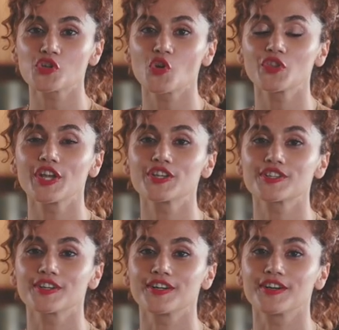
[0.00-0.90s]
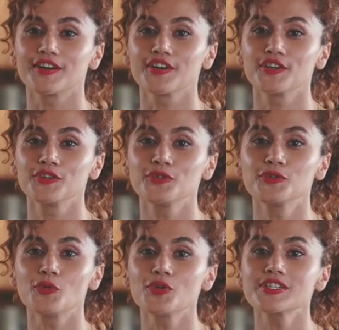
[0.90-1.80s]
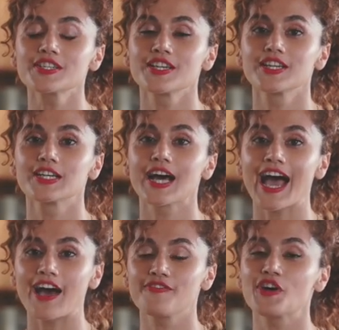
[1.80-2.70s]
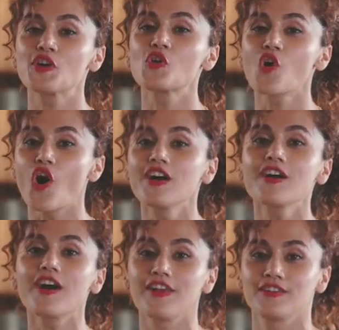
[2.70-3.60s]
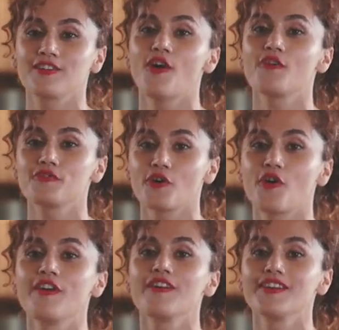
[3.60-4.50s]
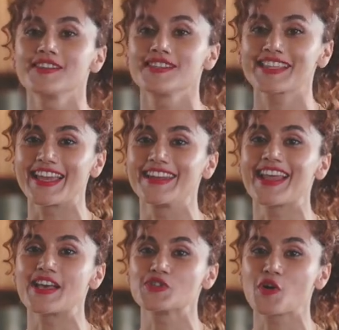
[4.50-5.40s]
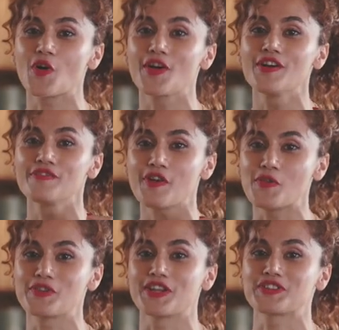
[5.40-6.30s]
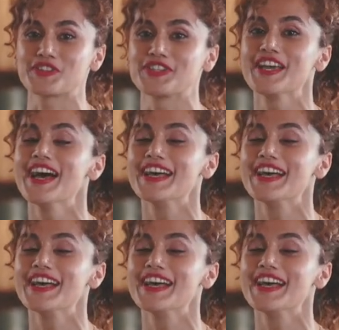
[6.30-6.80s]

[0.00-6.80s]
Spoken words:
sure that you don't have a wrong color of your skin as your foundation.